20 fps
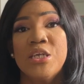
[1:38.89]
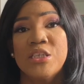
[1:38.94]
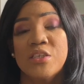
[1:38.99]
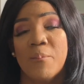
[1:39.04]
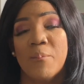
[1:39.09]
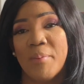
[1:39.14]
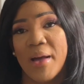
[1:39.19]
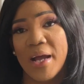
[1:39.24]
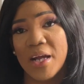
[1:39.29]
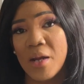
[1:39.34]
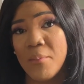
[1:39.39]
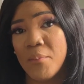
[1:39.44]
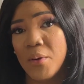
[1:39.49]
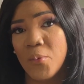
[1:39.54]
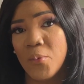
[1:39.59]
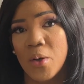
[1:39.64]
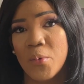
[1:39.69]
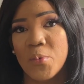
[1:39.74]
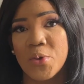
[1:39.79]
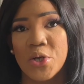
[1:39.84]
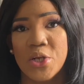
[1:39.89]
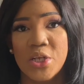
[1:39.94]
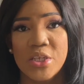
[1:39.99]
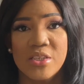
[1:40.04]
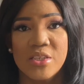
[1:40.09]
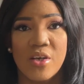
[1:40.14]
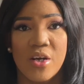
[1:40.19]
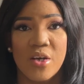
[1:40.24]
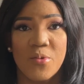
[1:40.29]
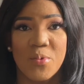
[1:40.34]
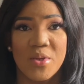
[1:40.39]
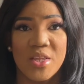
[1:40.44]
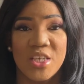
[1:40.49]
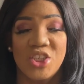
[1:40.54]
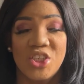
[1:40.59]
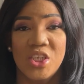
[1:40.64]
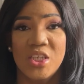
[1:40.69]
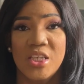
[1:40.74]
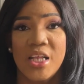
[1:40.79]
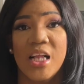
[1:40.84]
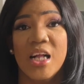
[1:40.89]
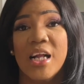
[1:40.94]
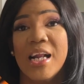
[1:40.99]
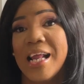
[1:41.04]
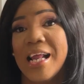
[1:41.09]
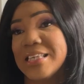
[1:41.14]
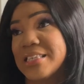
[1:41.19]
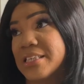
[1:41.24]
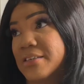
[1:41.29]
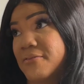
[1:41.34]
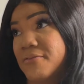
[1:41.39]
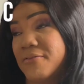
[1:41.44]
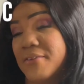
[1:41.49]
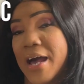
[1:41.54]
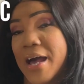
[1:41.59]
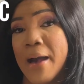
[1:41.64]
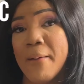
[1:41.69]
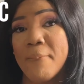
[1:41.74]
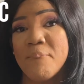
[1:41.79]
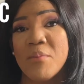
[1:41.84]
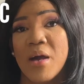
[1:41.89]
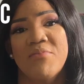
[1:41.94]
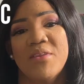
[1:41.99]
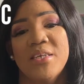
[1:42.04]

So bag number one, we're going to start with the Chanel Classic Flap.